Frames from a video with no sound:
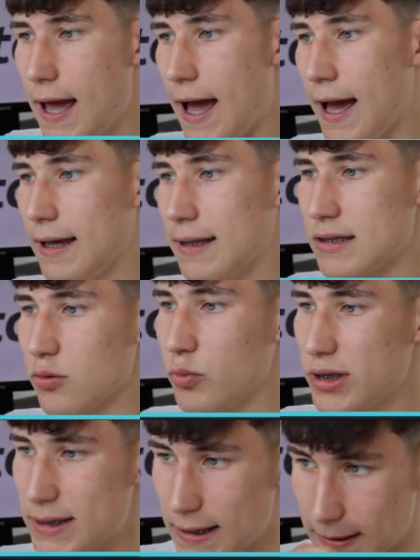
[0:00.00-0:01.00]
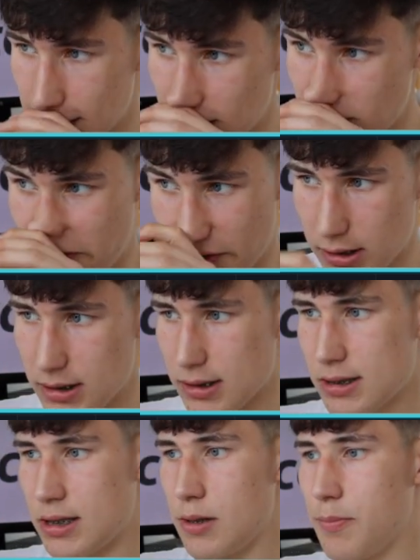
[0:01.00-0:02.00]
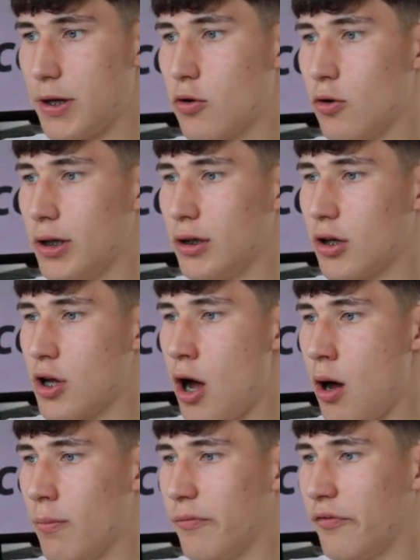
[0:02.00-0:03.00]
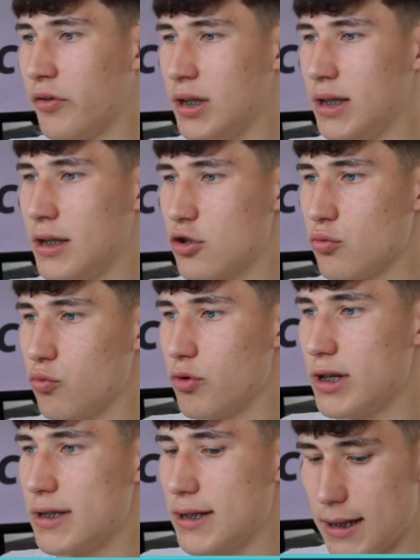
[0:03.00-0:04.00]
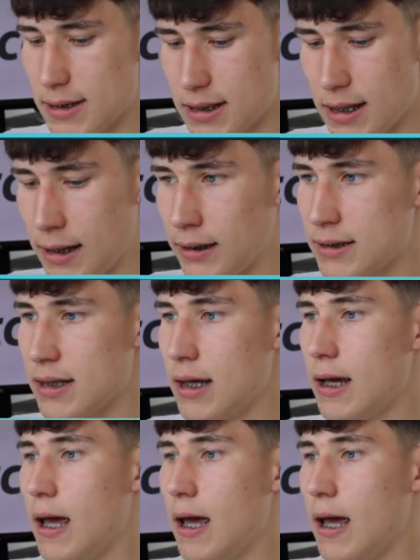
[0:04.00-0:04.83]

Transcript: and we did in fact see Bitcoin come for the initial retest, and